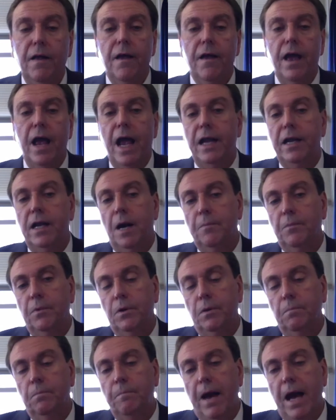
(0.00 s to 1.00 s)
And I'm going
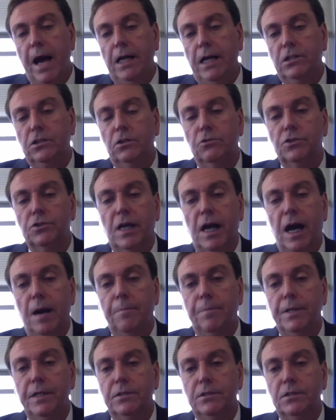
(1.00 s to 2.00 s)
to match those
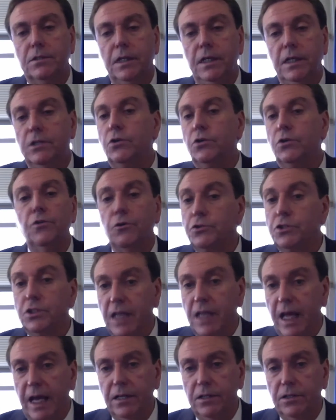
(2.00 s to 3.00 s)
competencies or those
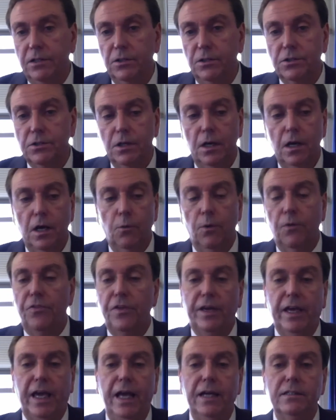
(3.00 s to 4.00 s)
standards with the
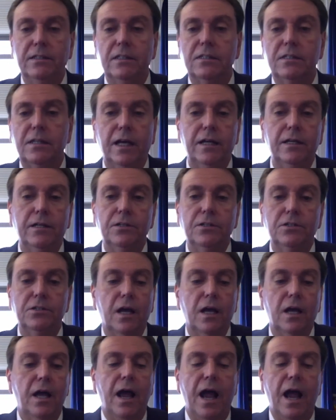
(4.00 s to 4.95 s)
Kansas standards.